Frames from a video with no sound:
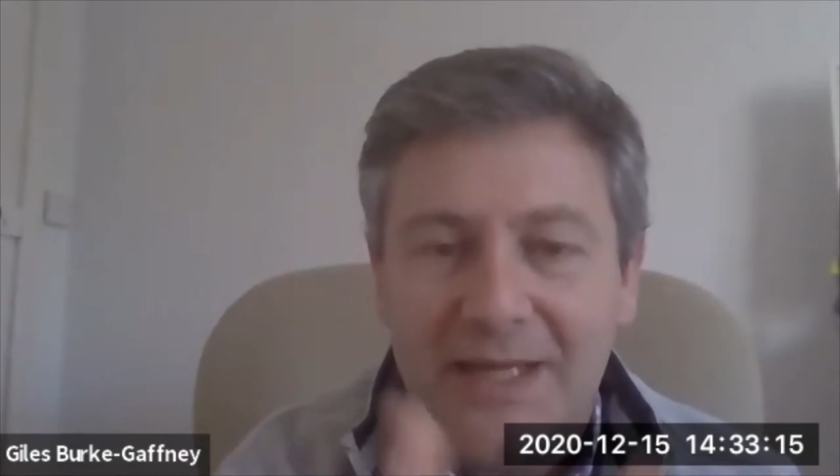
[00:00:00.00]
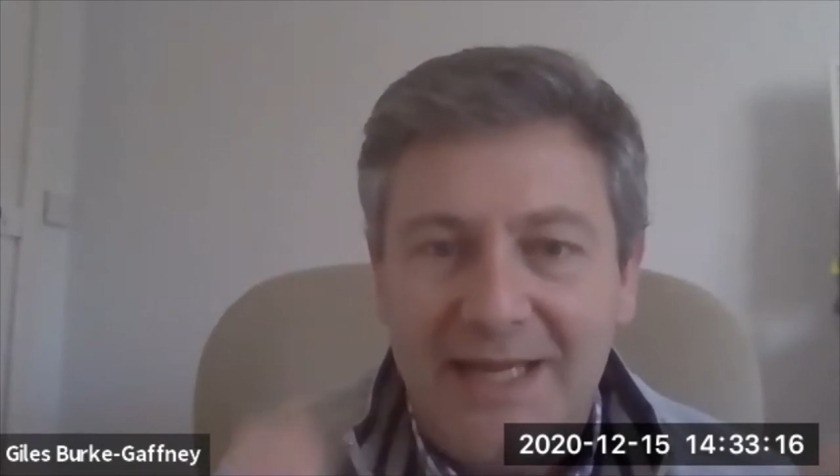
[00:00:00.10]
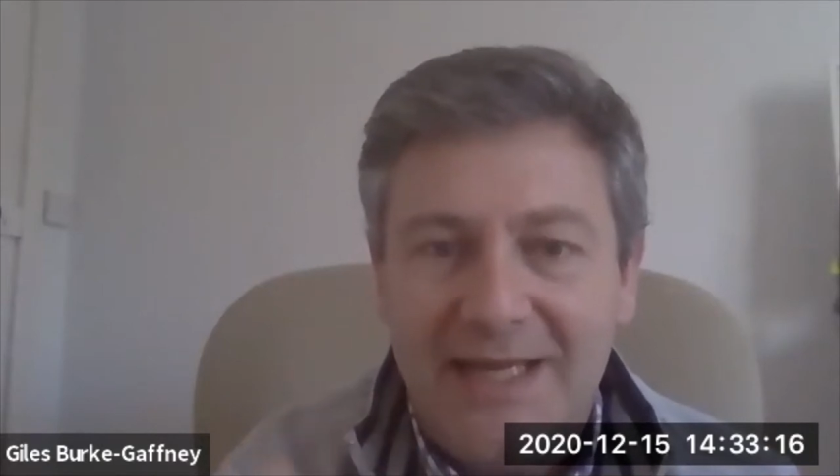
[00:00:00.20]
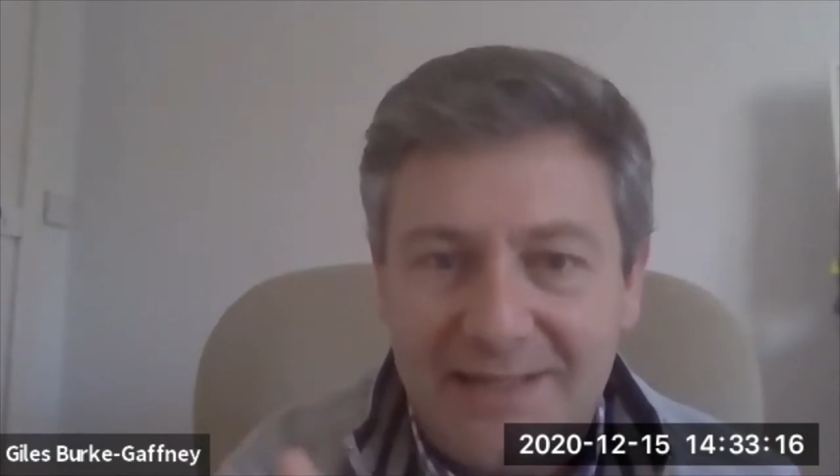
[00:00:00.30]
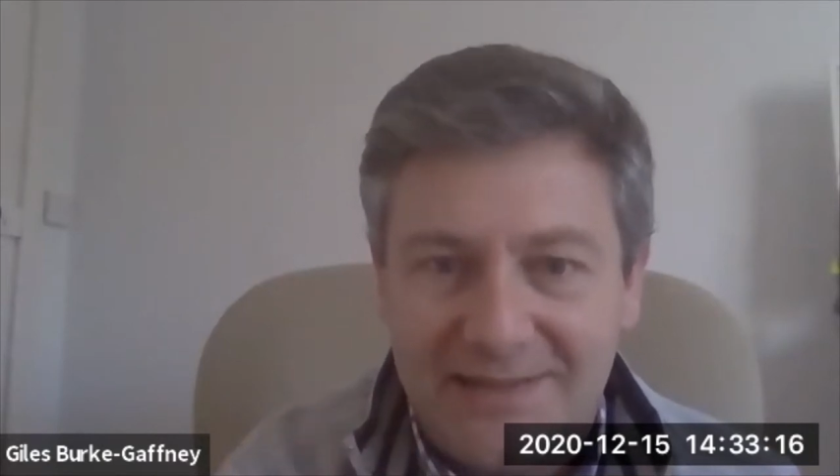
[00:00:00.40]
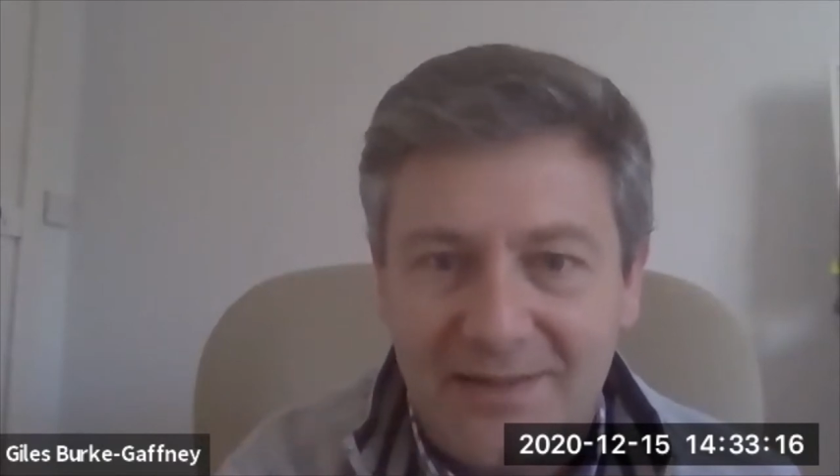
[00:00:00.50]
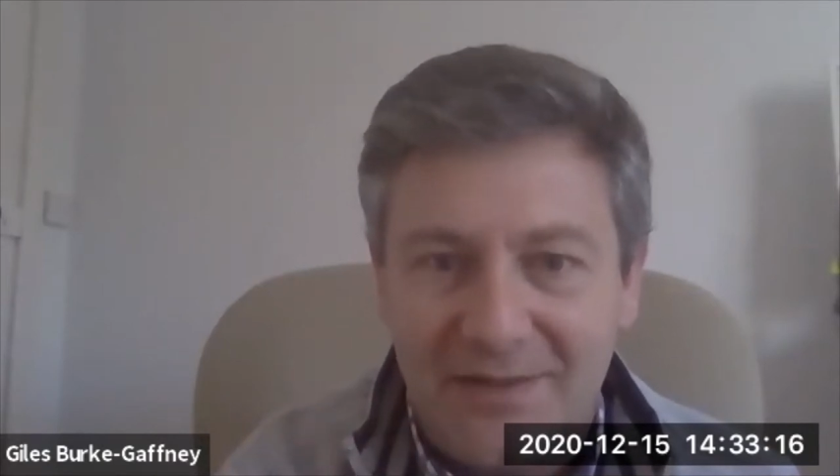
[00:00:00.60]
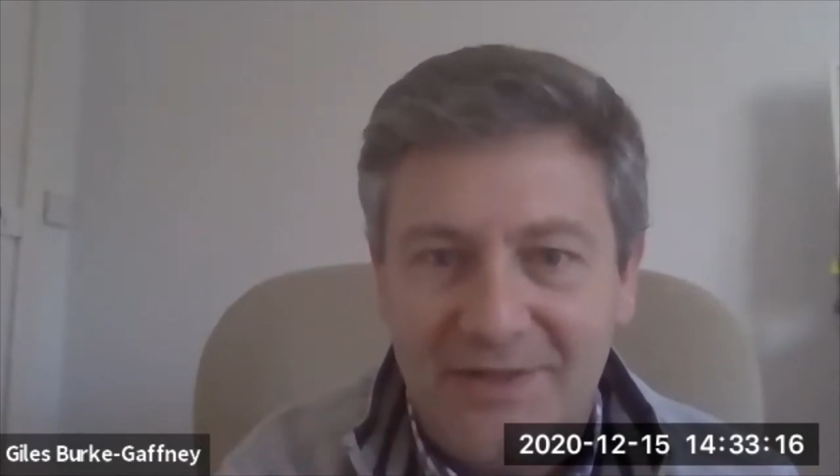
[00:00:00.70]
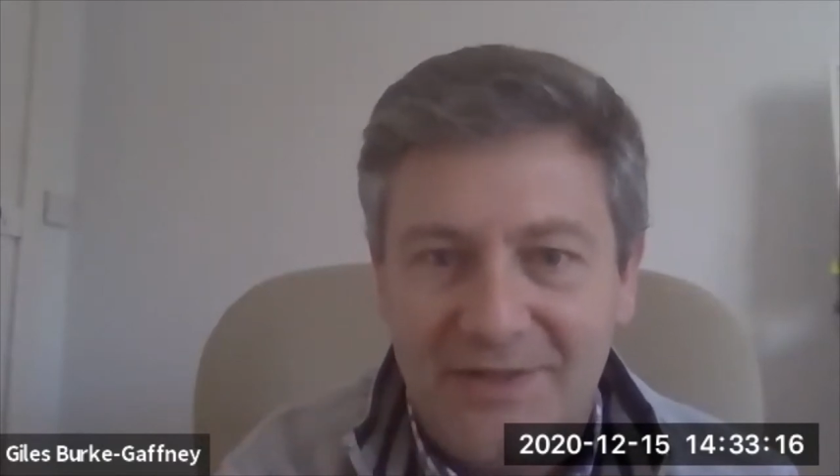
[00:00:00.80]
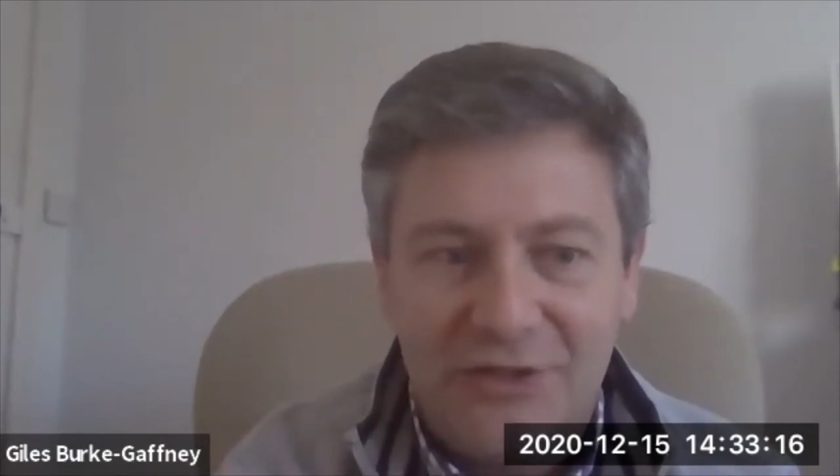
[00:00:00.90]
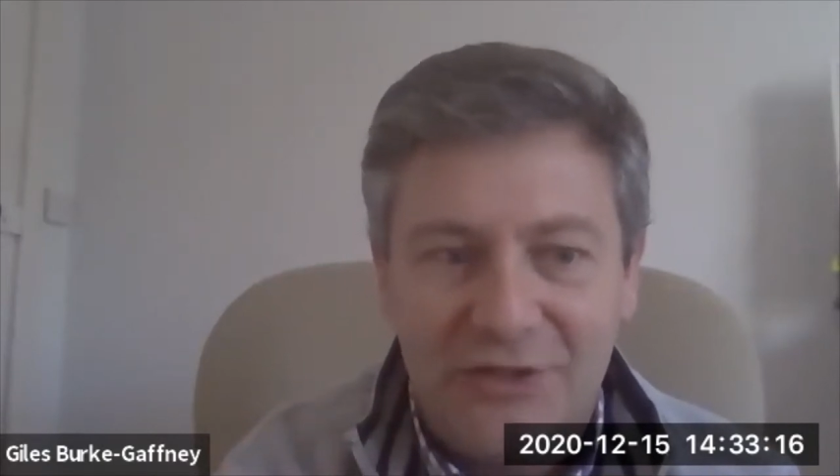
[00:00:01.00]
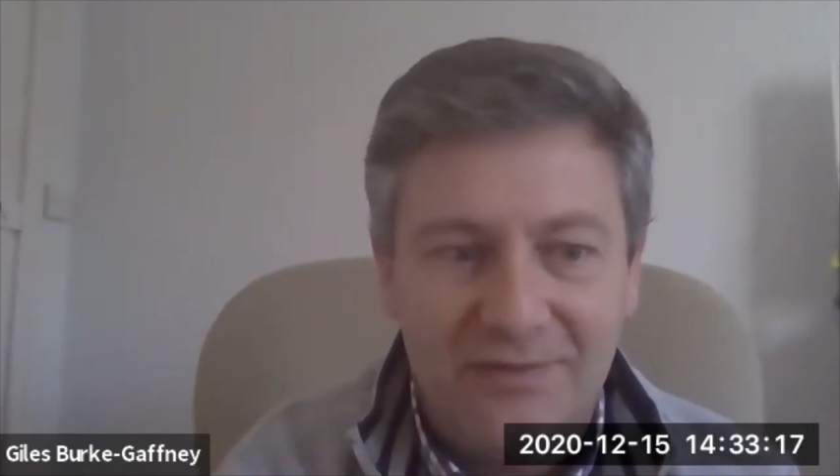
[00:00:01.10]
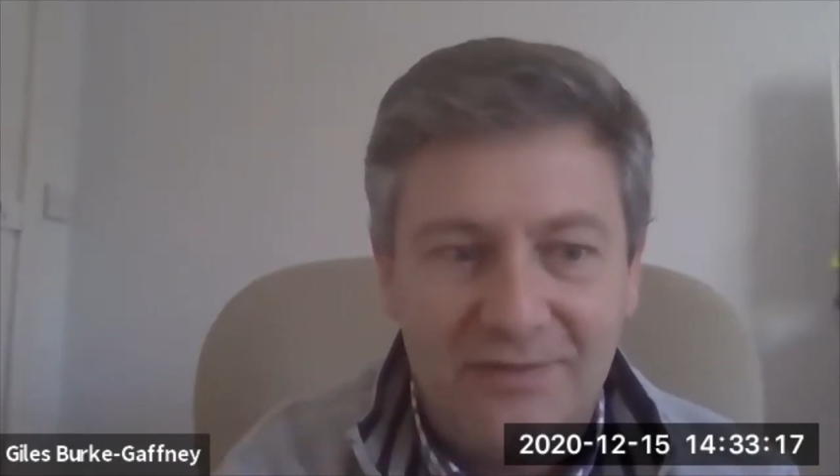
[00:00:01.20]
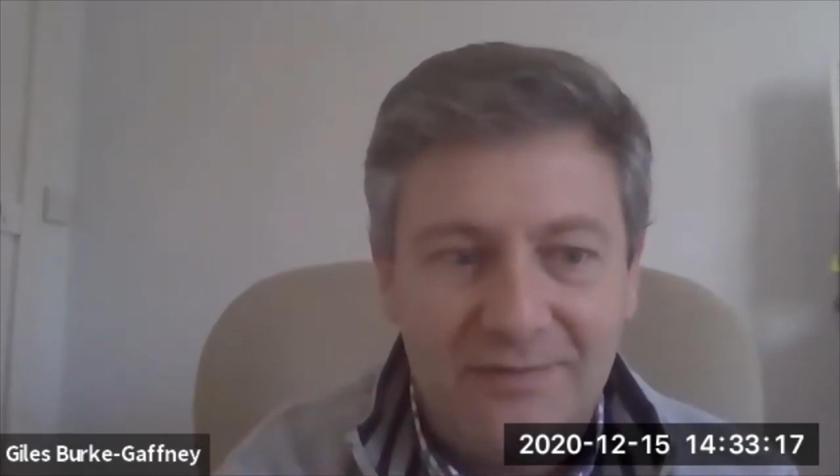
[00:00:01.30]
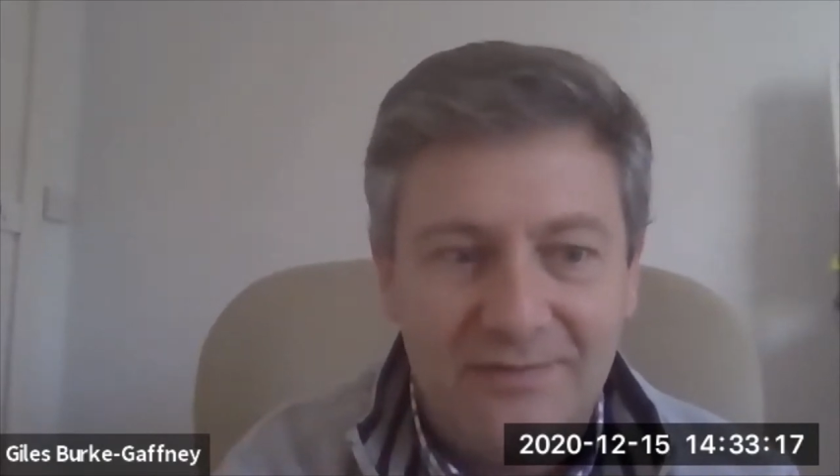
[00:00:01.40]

keys to the vintage?